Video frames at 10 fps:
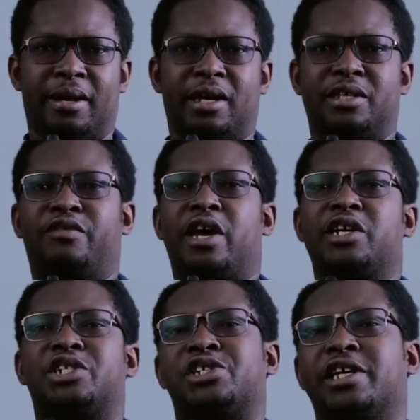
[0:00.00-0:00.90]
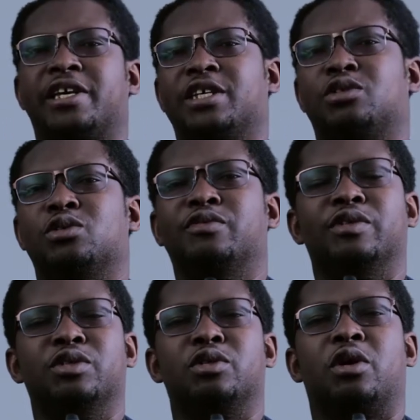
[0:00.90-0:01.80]
It's very tricky to
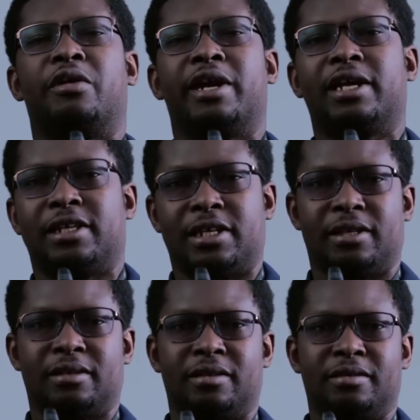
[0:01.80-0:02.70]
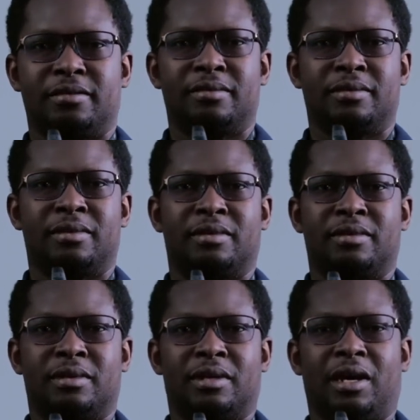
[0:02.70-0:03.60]
even do correctly.
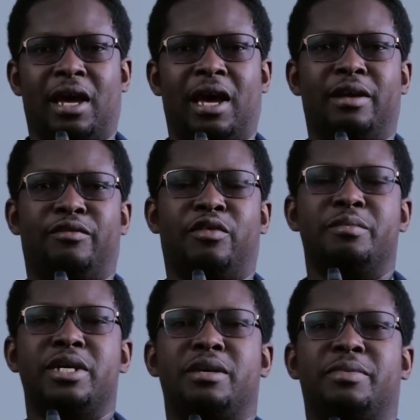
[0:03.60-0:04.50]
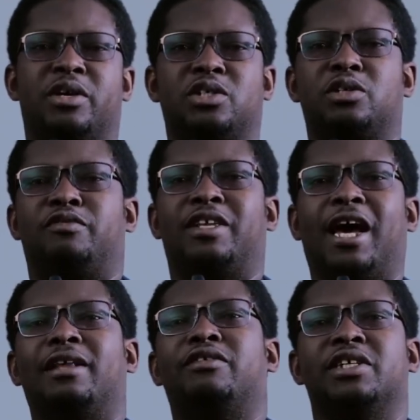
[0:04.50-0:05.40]
And for me, because of
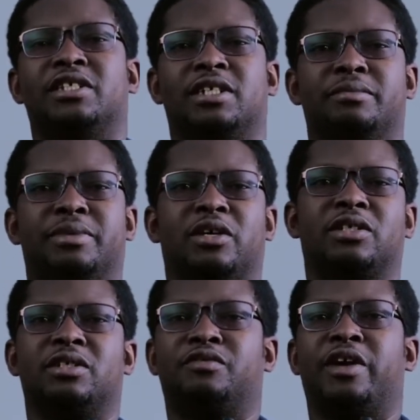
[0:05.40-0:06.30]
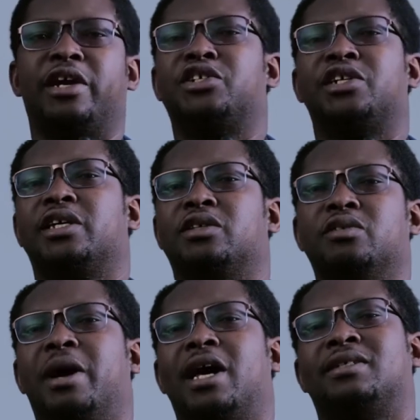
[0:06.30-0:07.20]
that reason, because it's very tricky to
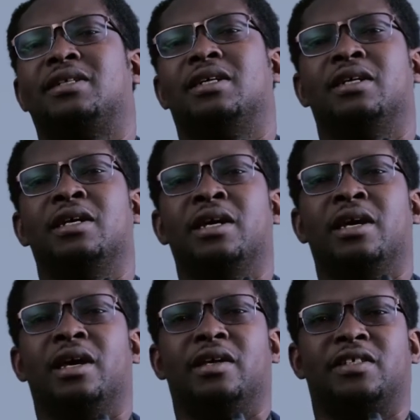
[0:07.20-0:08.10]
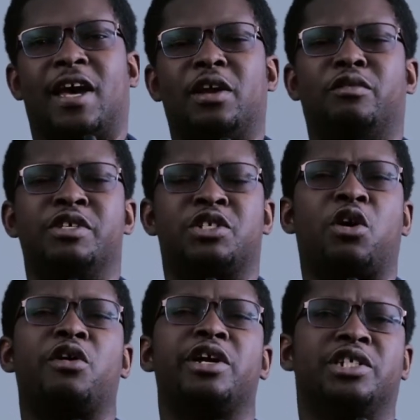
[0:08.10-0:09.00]
master, it's kind of
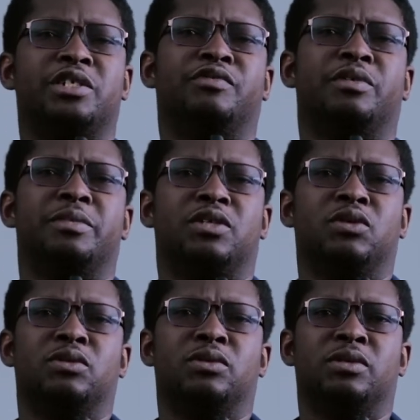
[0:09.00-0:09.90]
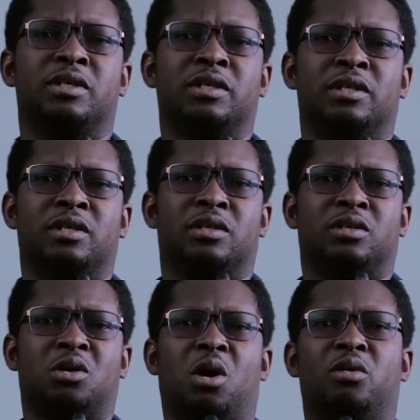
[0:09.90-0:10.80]
discouraging for me to
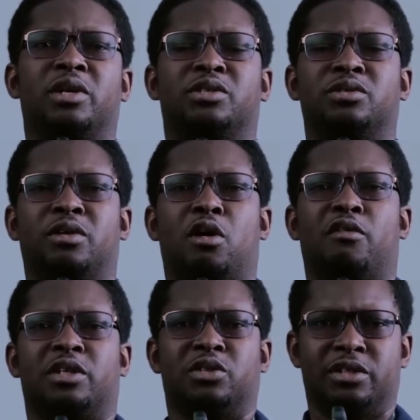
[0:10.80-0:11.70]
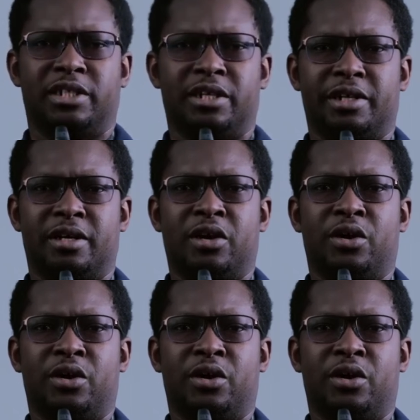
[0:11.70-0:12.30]
to always do the overtone series